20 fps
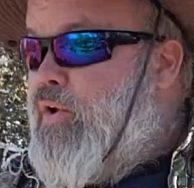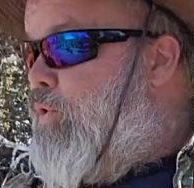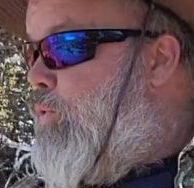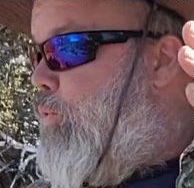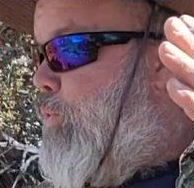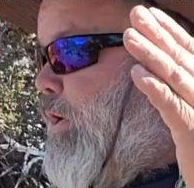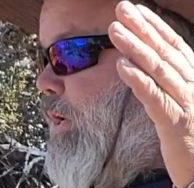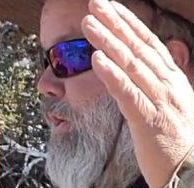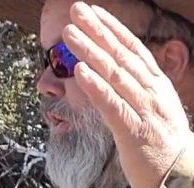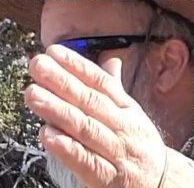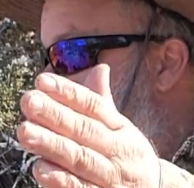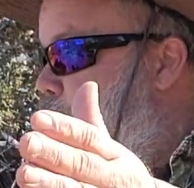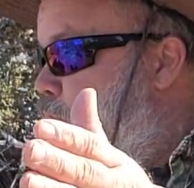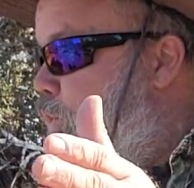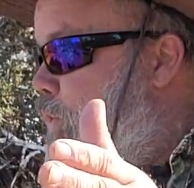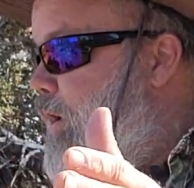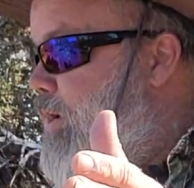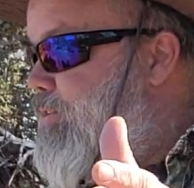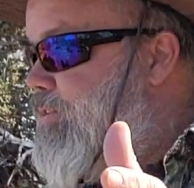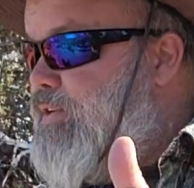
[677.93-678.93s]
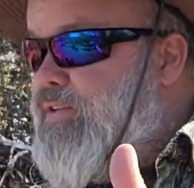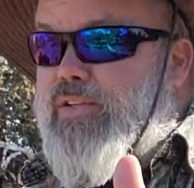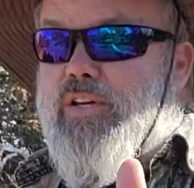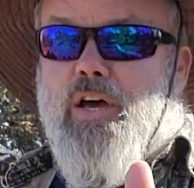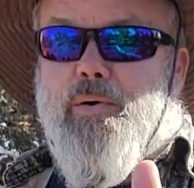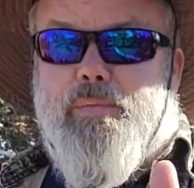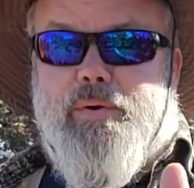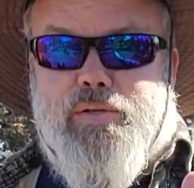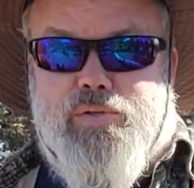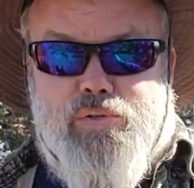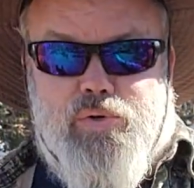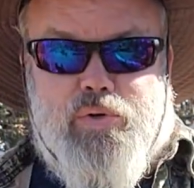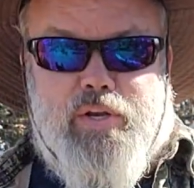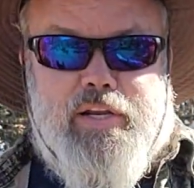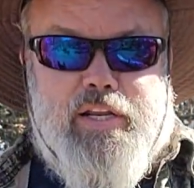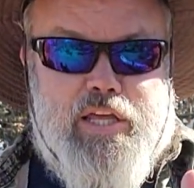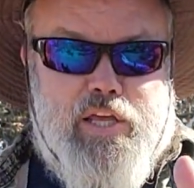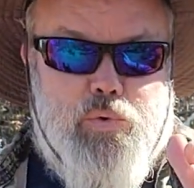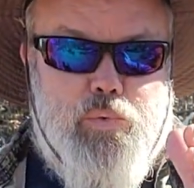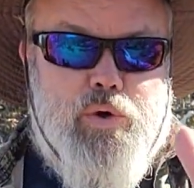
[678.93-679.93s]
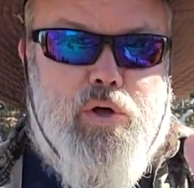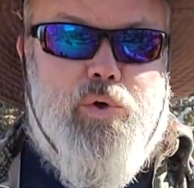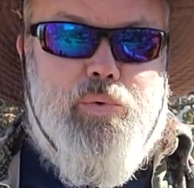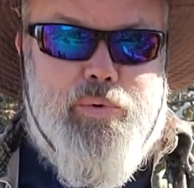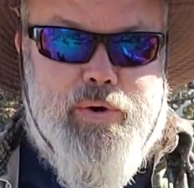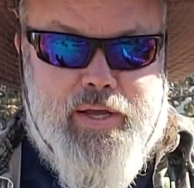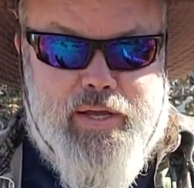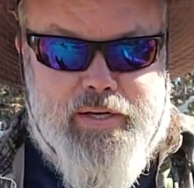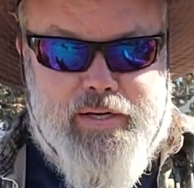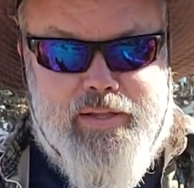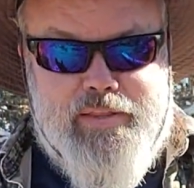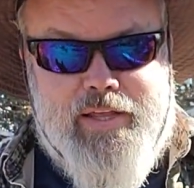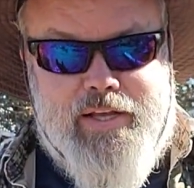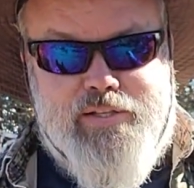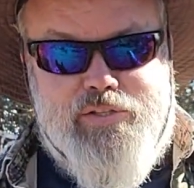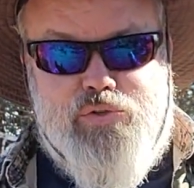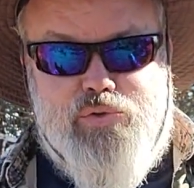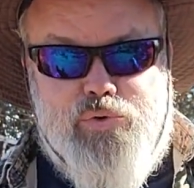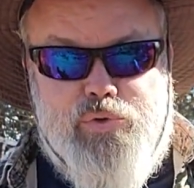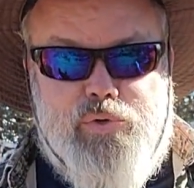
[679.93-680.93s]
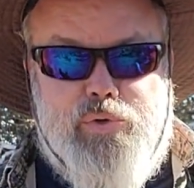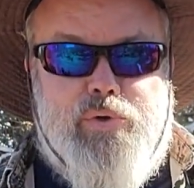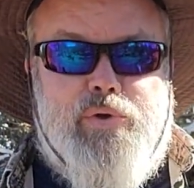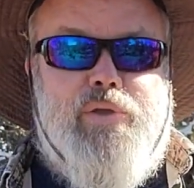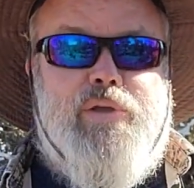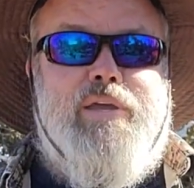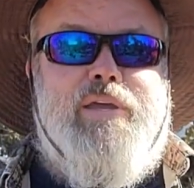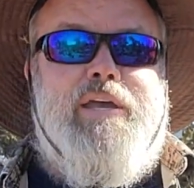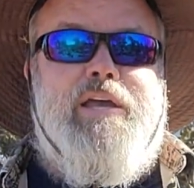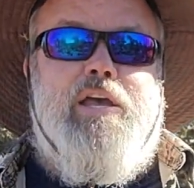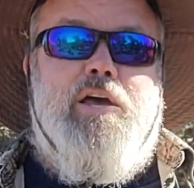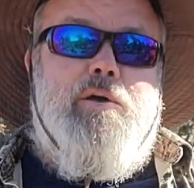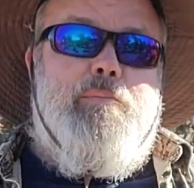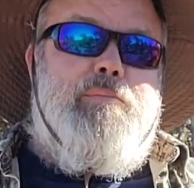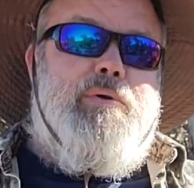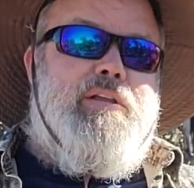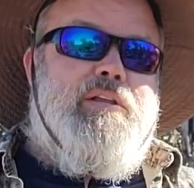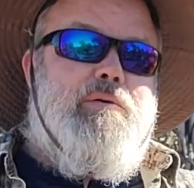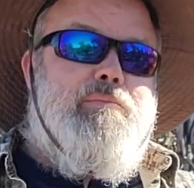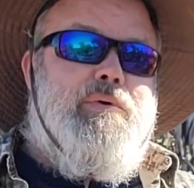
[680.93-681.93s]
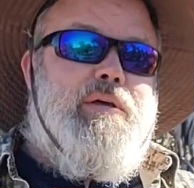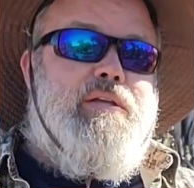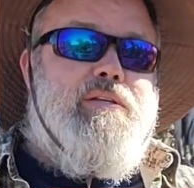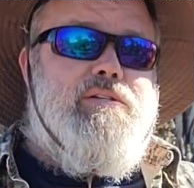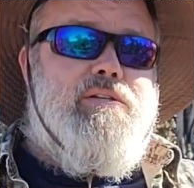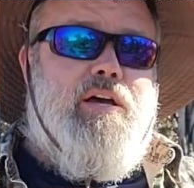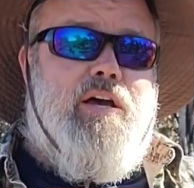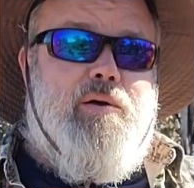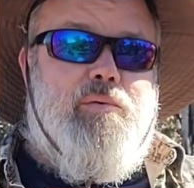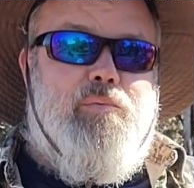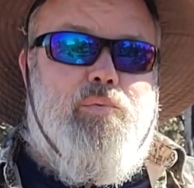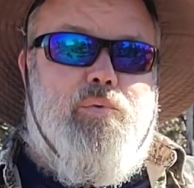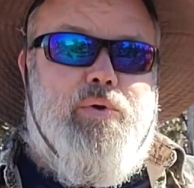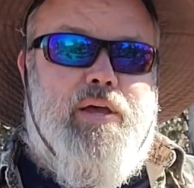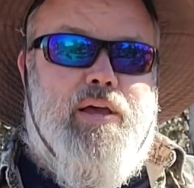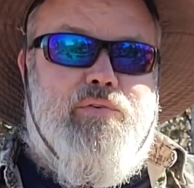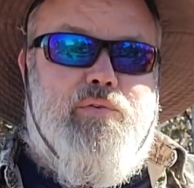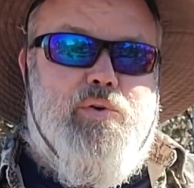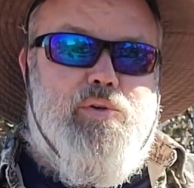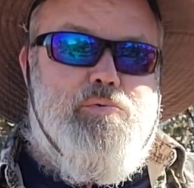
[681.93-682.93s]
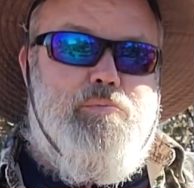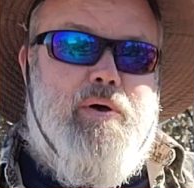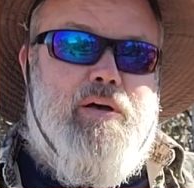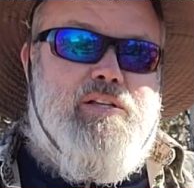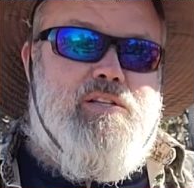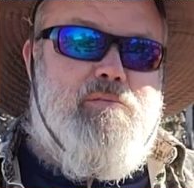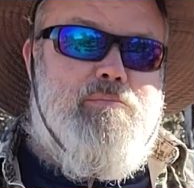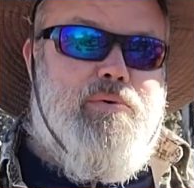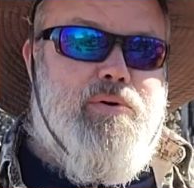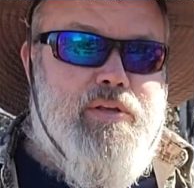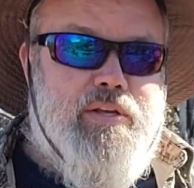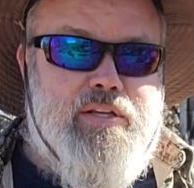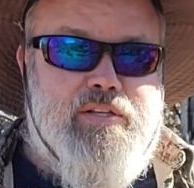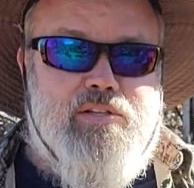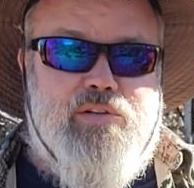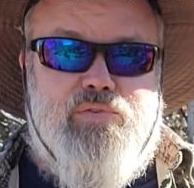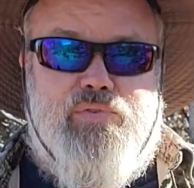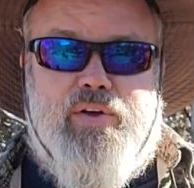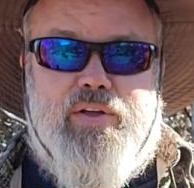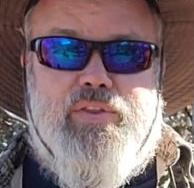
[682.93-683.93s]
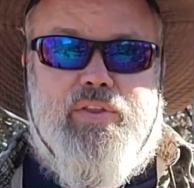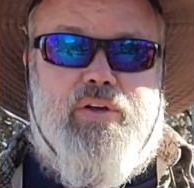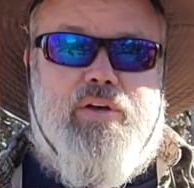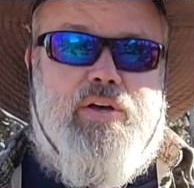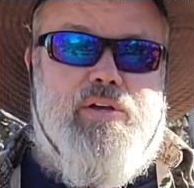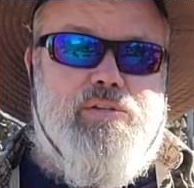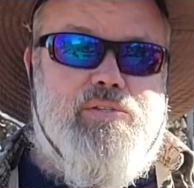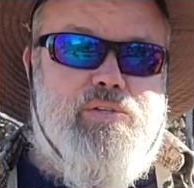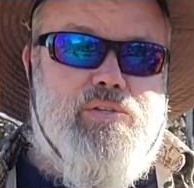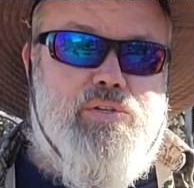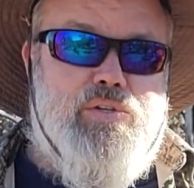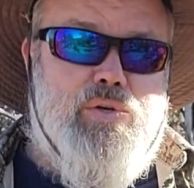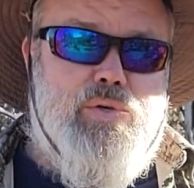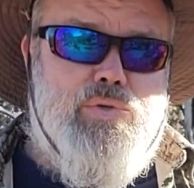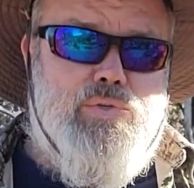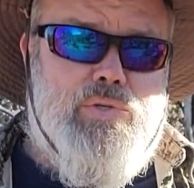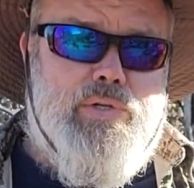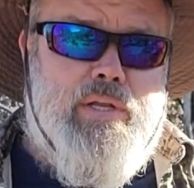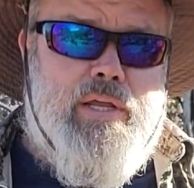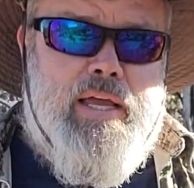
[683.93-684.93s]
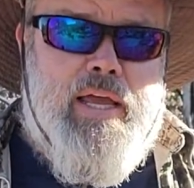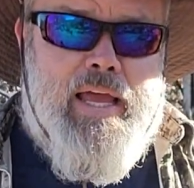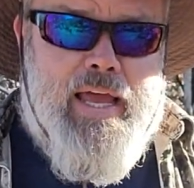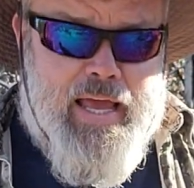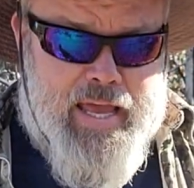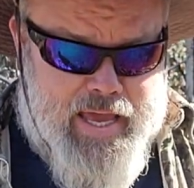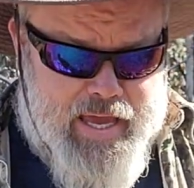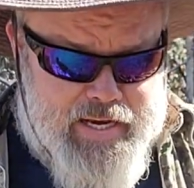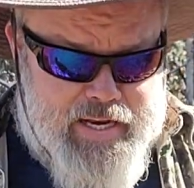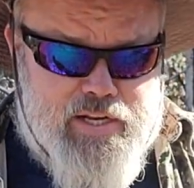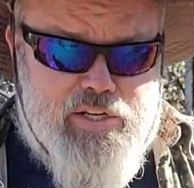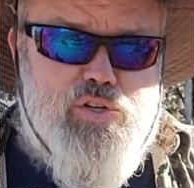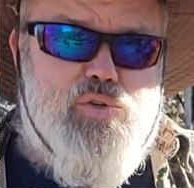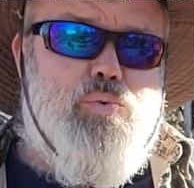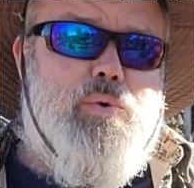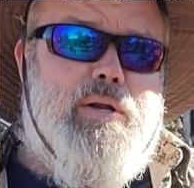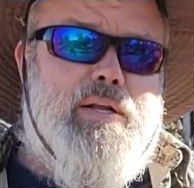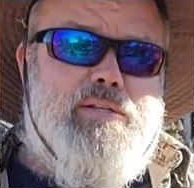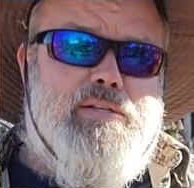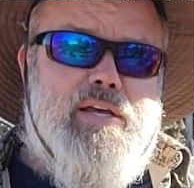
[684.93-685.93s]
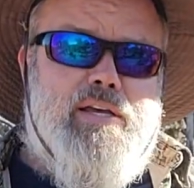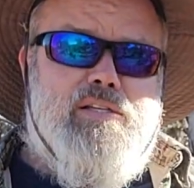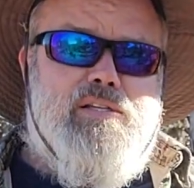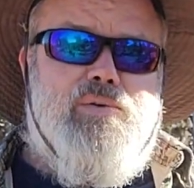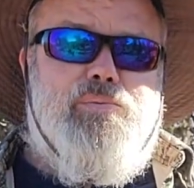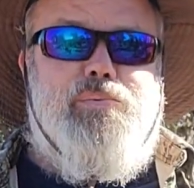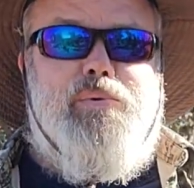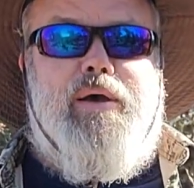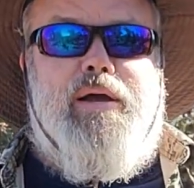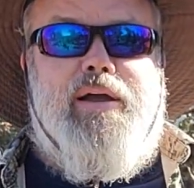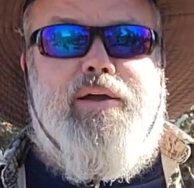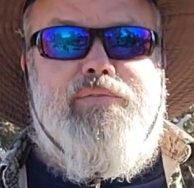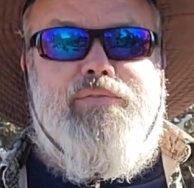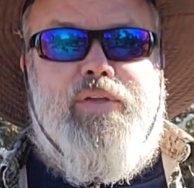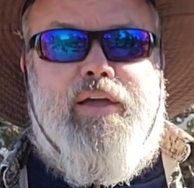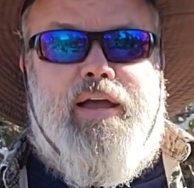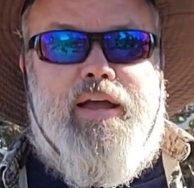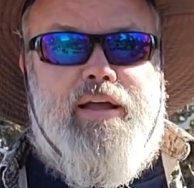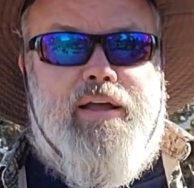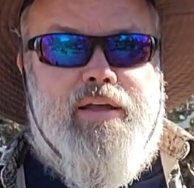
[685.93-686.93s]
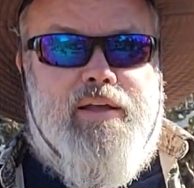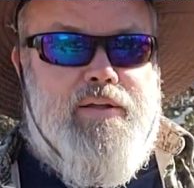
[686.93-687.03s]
We know that Christ is coming soon, and he will reign. That's true. But in the meantime, we have a responsibility to defend the Constitution. And I just want to testify of that.